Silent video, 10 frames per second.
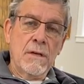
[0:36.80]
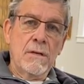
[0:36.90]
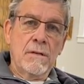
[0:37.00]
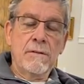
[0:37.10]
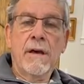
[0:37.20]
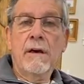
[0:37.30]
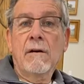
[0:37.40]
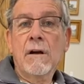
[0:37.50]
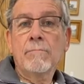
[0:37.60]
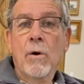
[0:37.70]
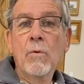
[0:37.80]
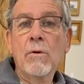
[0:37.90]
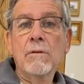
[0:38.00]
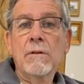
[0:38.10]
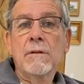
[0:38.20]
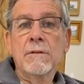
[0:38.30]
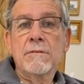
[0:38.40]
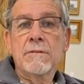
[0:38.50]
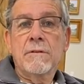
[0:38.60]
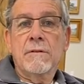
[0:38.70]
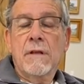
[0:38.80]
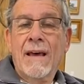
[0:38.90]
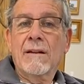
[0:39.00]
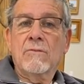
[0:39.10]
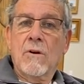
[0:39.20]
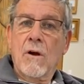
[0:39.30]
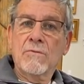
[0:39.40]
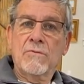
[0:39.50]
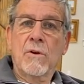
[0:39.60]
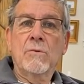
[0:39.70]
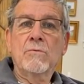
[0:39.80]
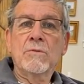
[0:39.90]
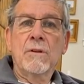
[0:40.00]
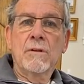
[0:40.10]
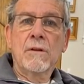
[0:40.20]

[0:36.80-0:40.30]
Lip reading: And now our board is at a crossroads.